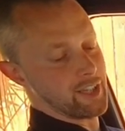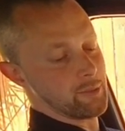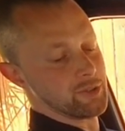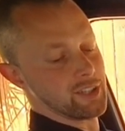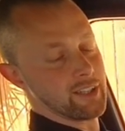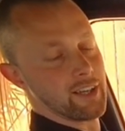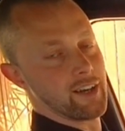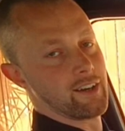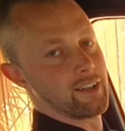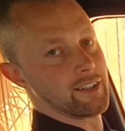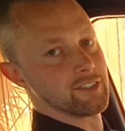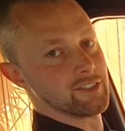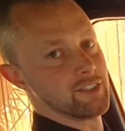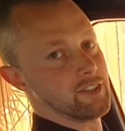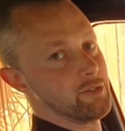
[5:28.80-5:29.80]
types of
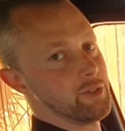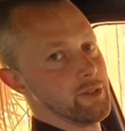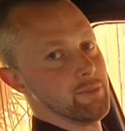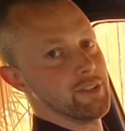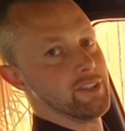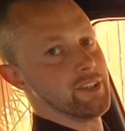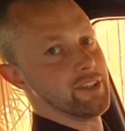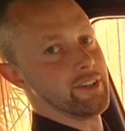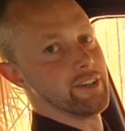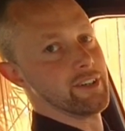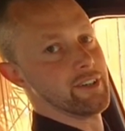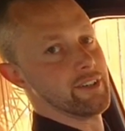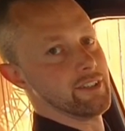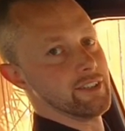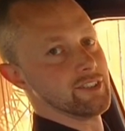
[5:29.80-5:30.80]
Cadillacs, the Dream
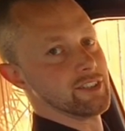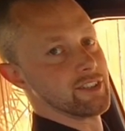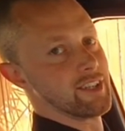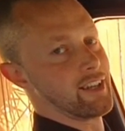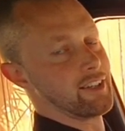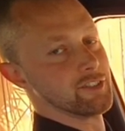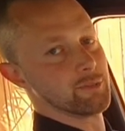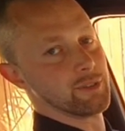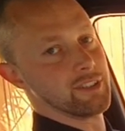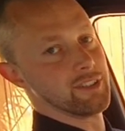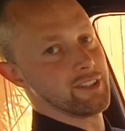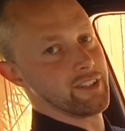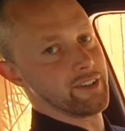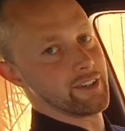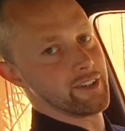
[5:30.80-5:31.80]
interior is a Talisman
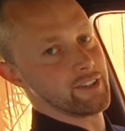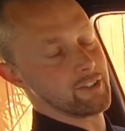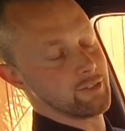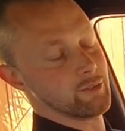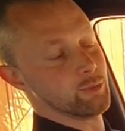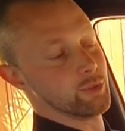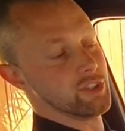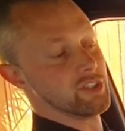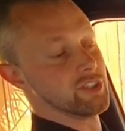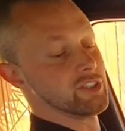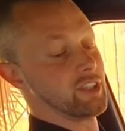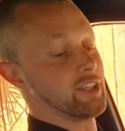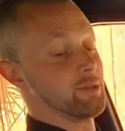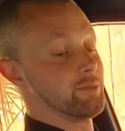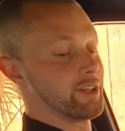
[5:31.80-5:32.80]
interior, which is
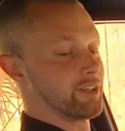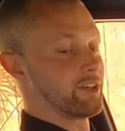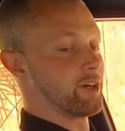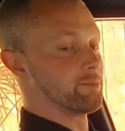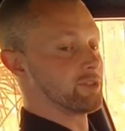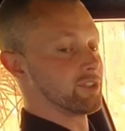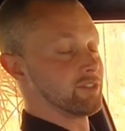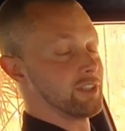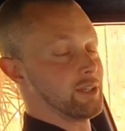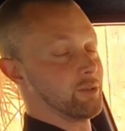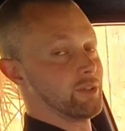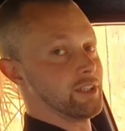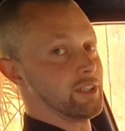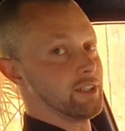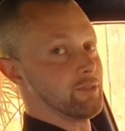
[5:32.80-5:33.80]
a limited option. They
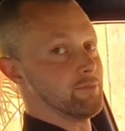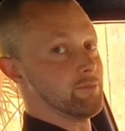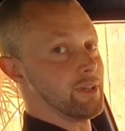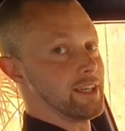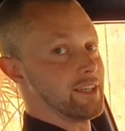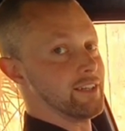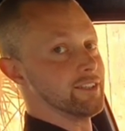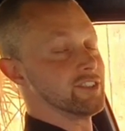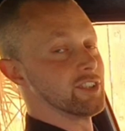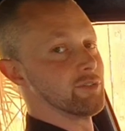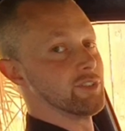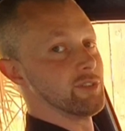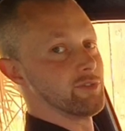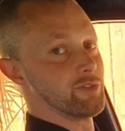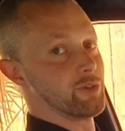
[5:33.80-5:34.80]
only made in
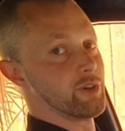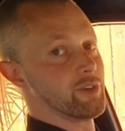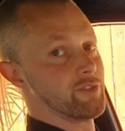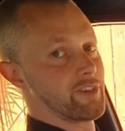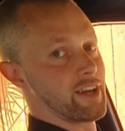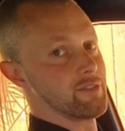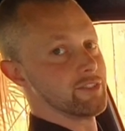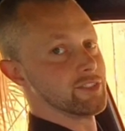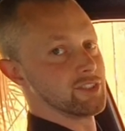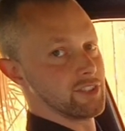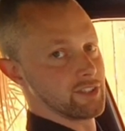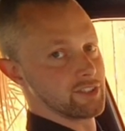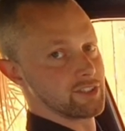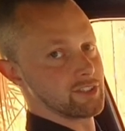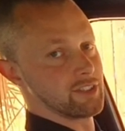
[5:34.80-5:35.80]
74, 5, and
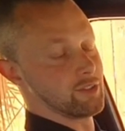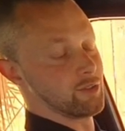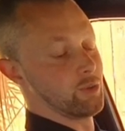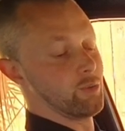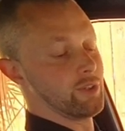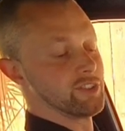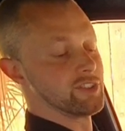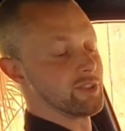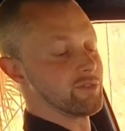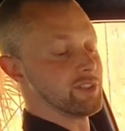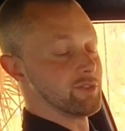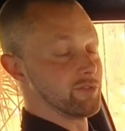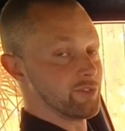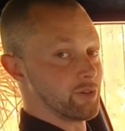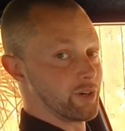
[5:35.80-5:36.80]
6, and only
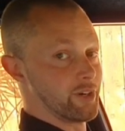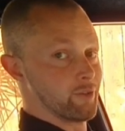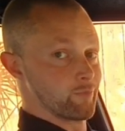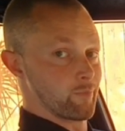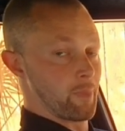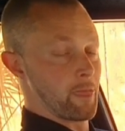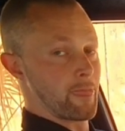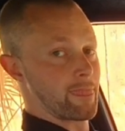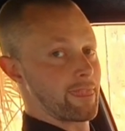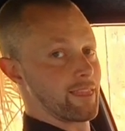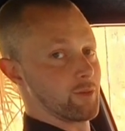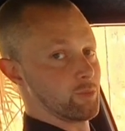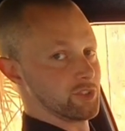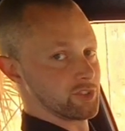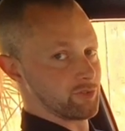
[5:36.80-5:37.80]
74
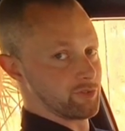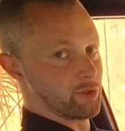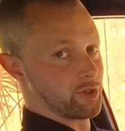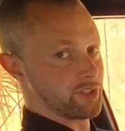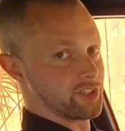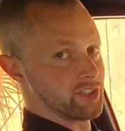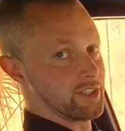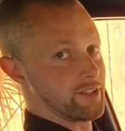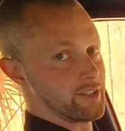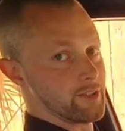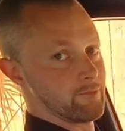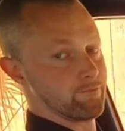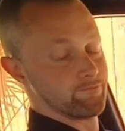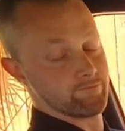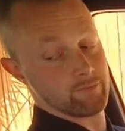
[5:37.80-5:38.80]
was a
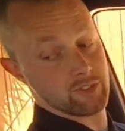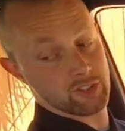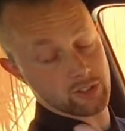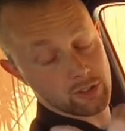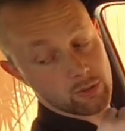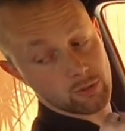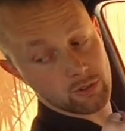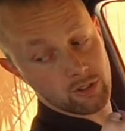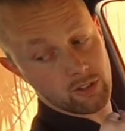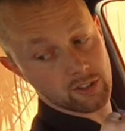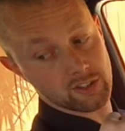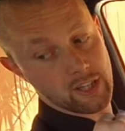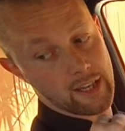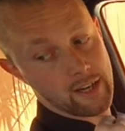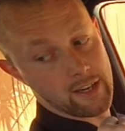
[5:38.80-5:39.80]
four-seater. So
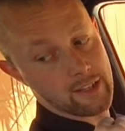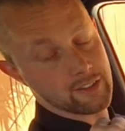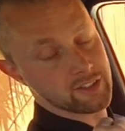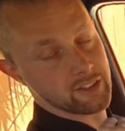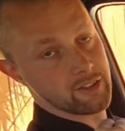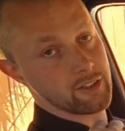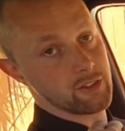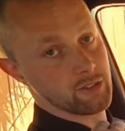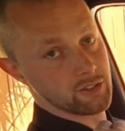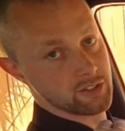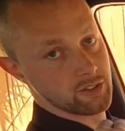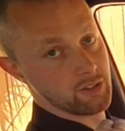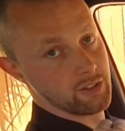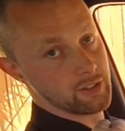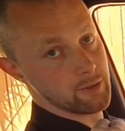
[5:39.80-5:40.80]
also had a center
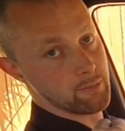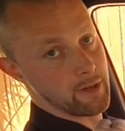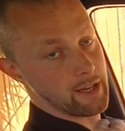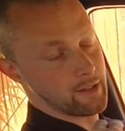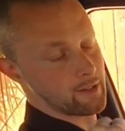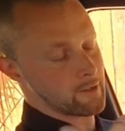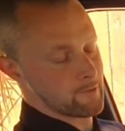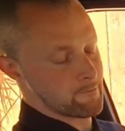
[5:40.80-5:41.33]
console in the back.